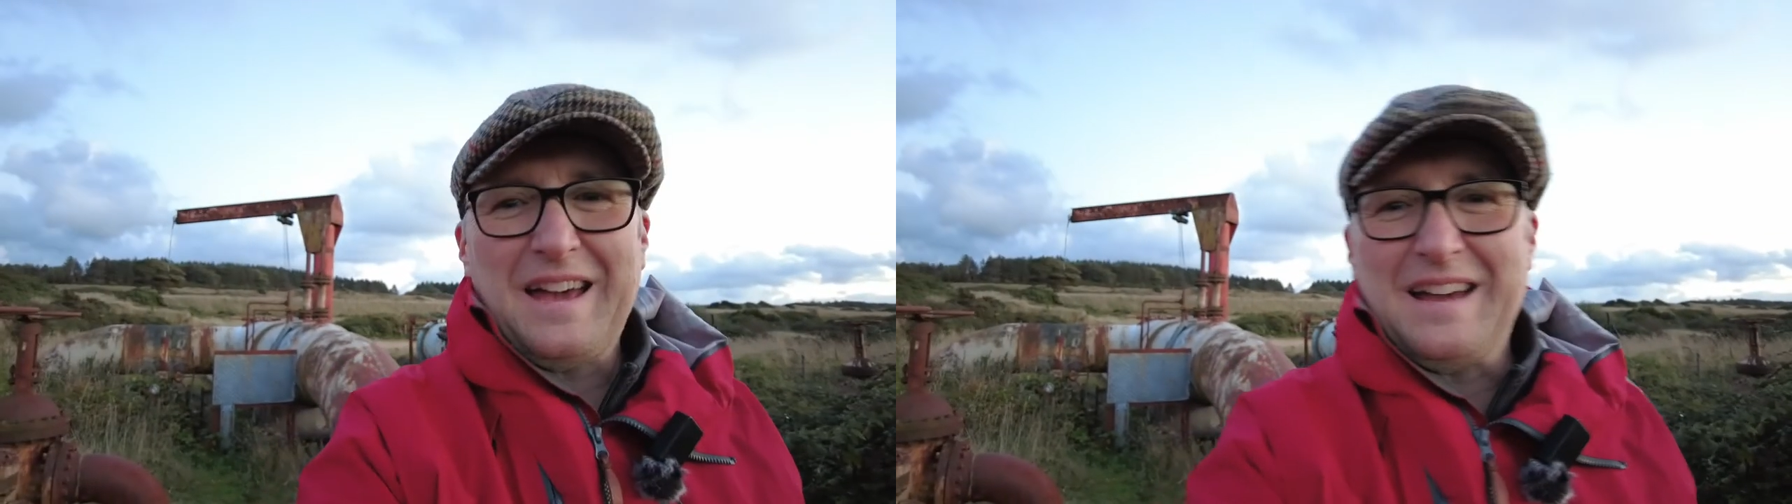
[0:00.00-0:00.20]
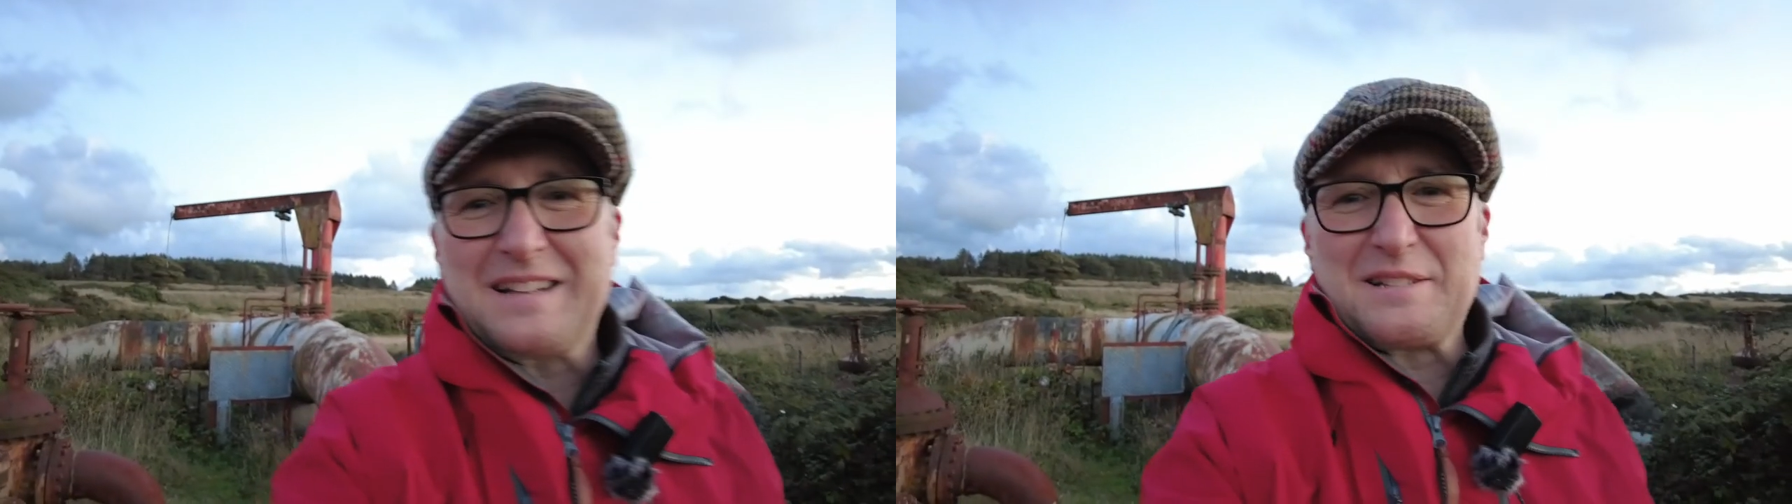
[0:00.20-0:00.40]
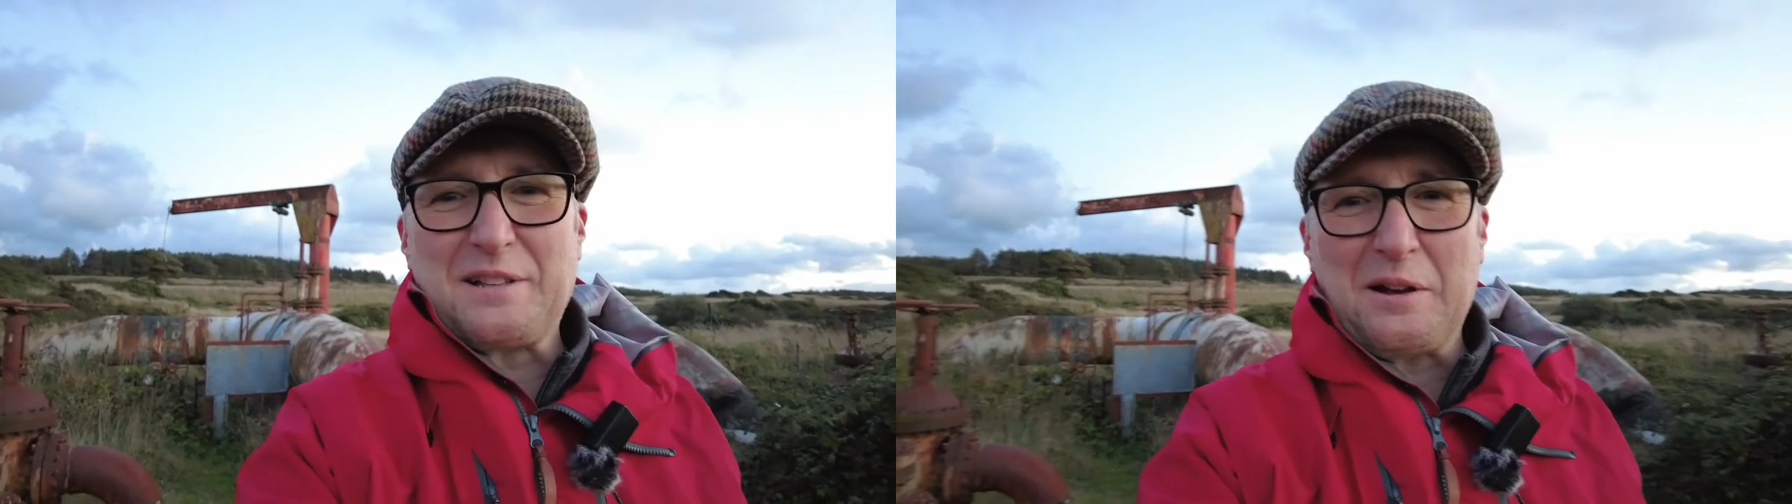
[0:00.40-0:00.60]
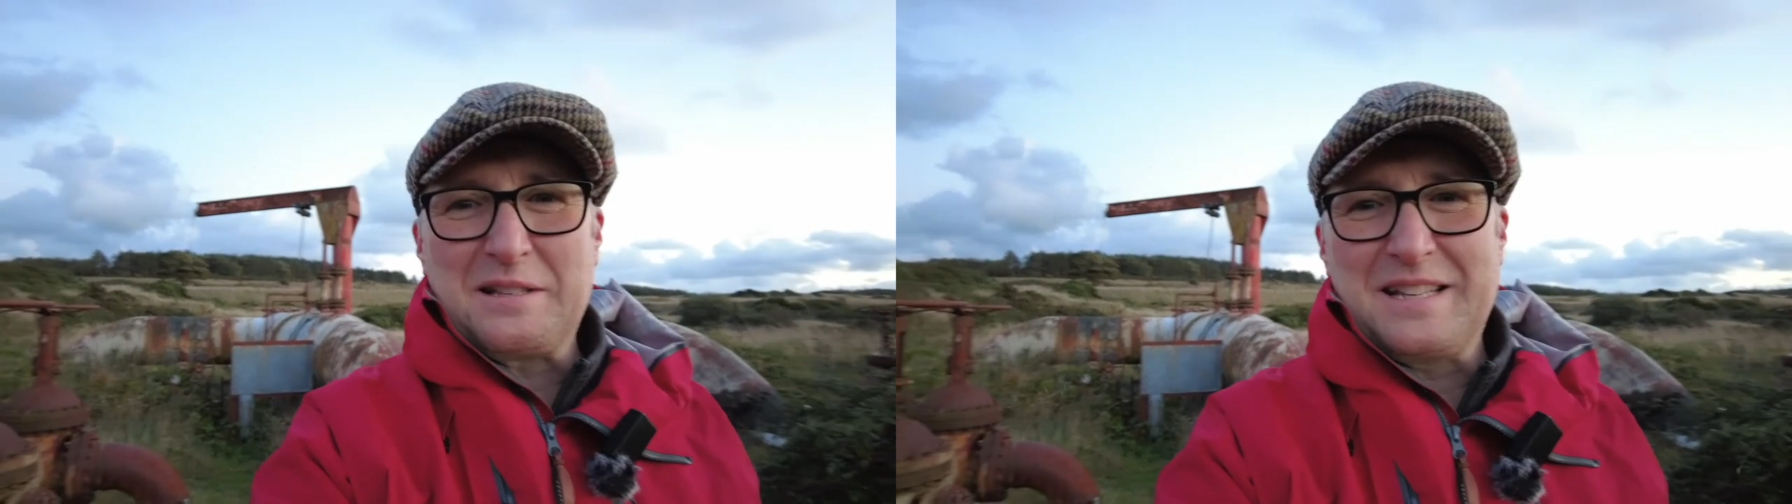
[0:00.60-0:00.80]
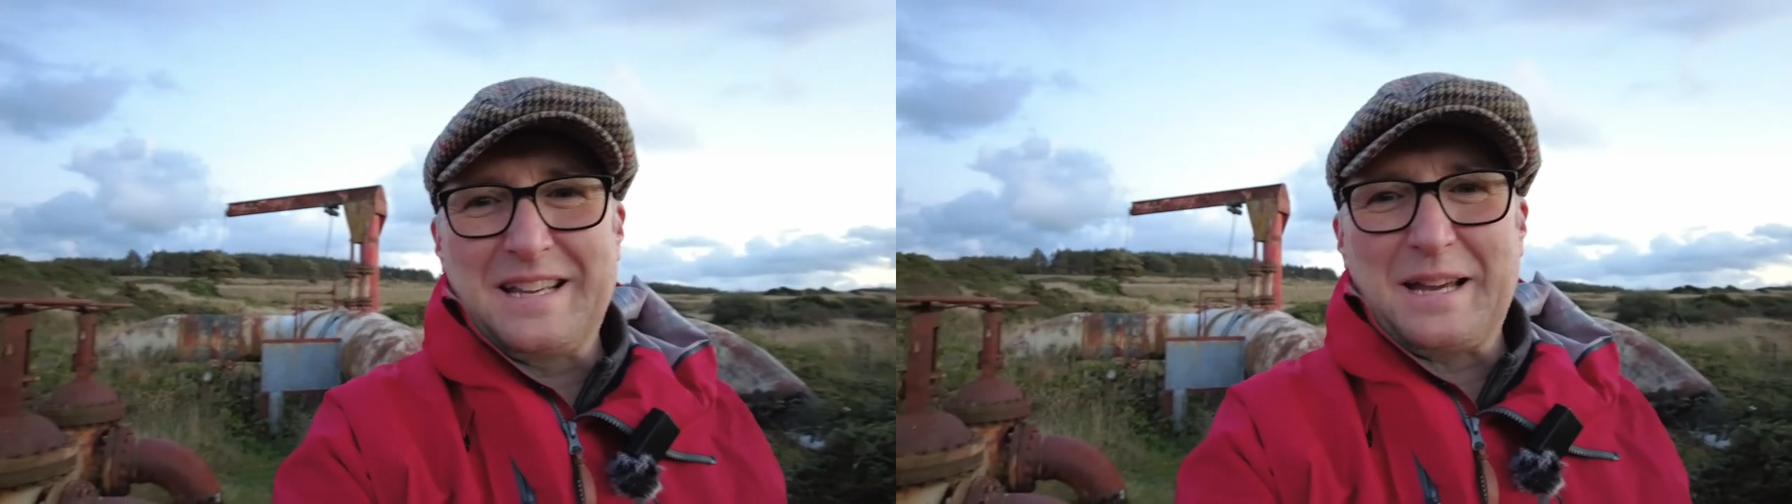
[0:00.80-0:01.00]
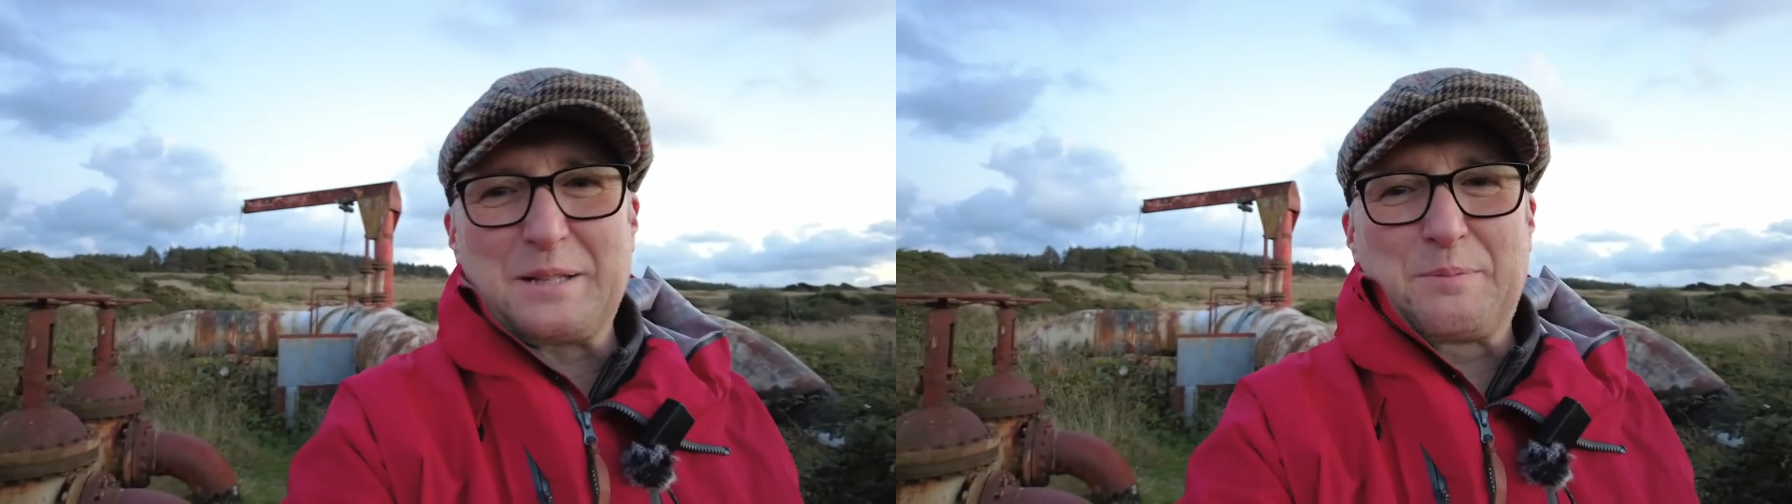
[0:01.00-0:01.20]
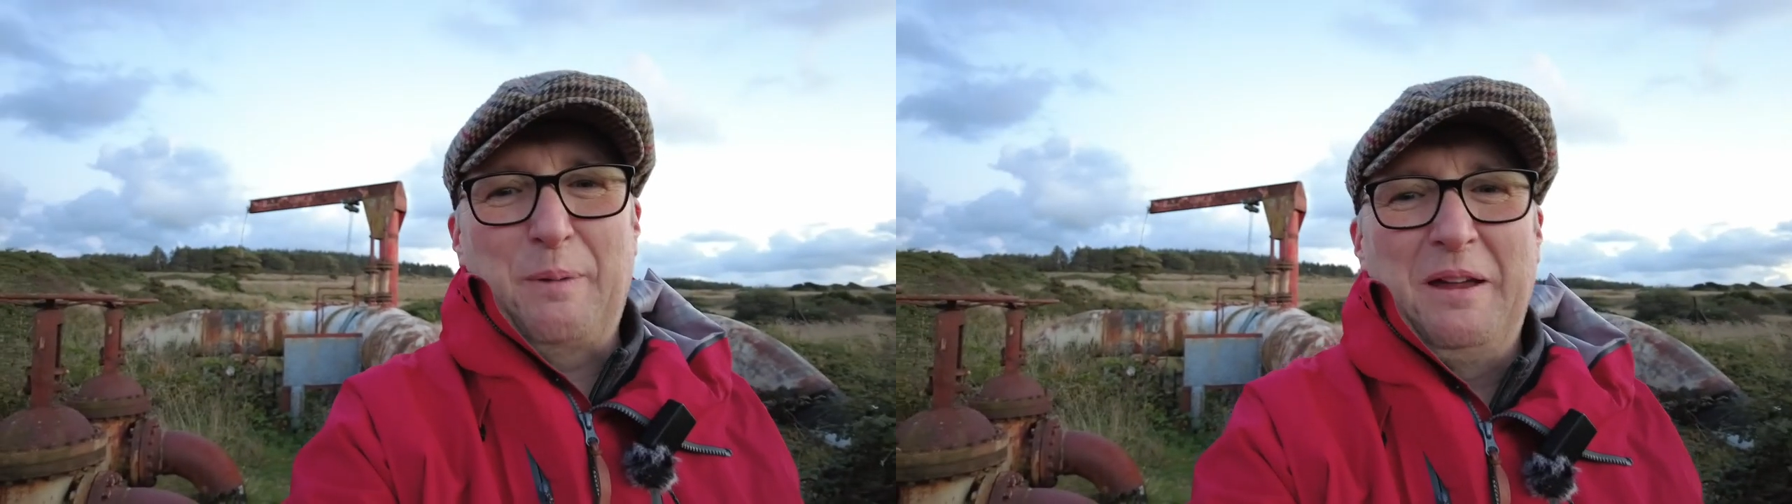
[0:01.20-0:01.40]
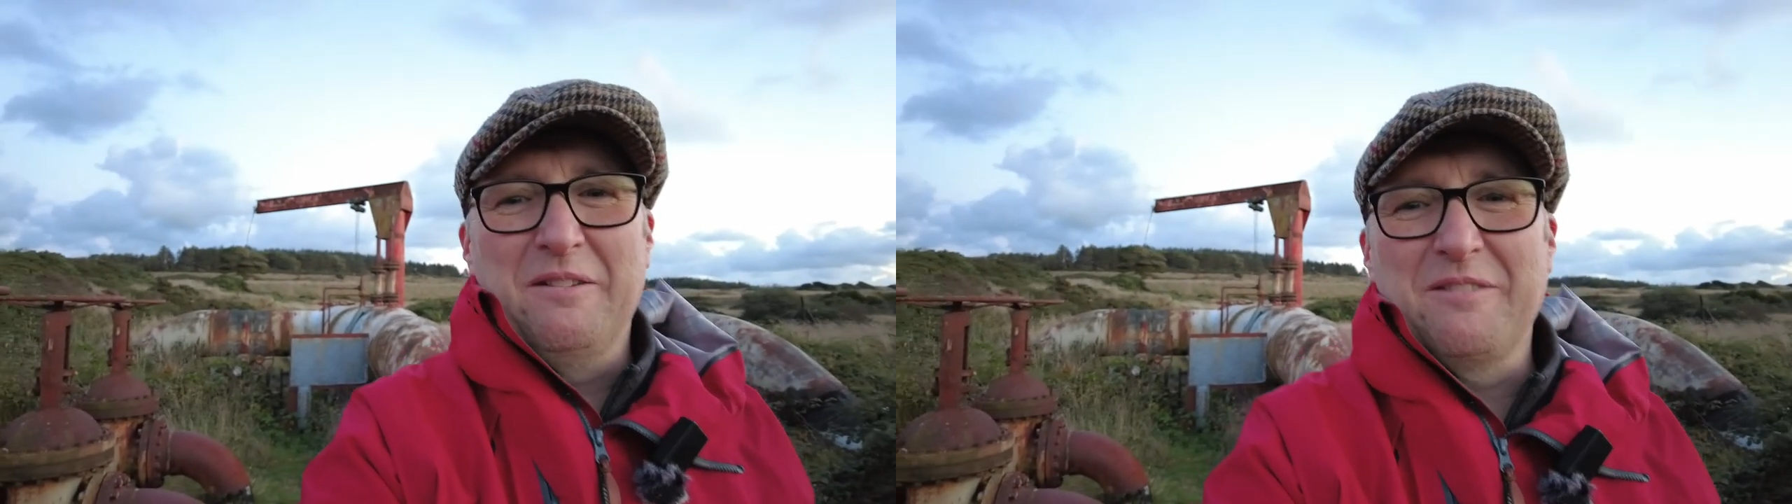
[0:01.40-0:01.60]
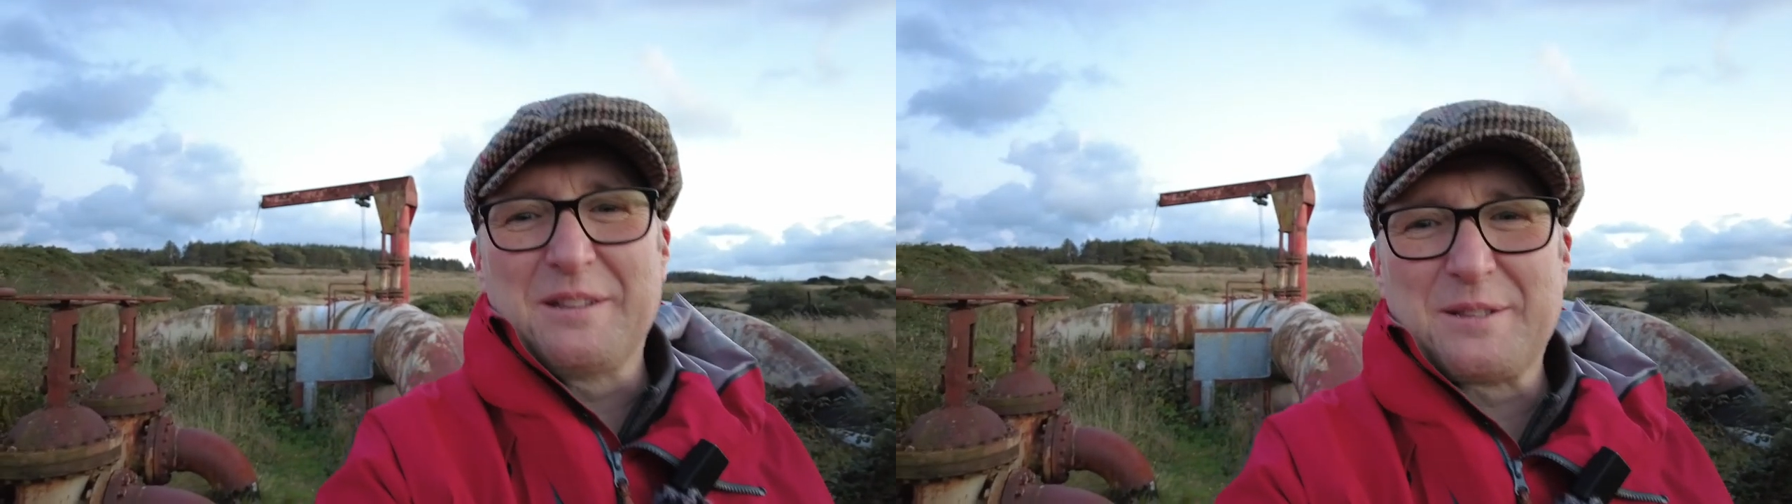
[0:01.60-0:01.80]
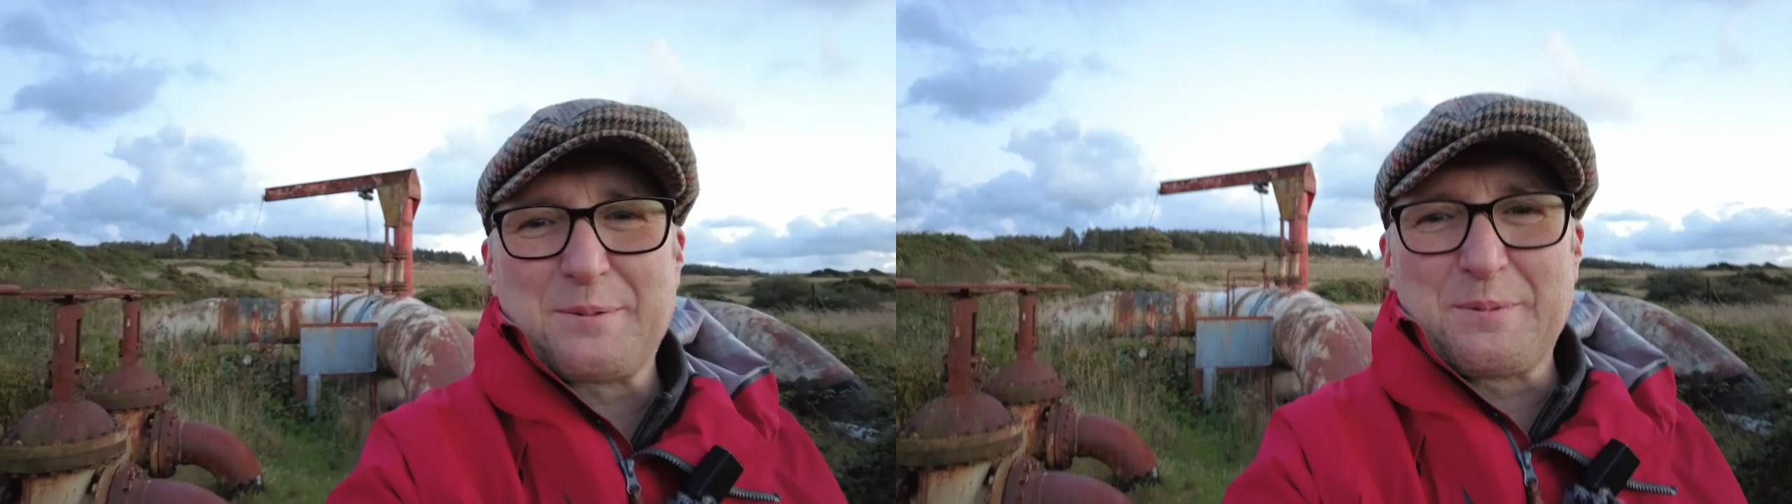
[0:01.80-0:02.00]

exciting experience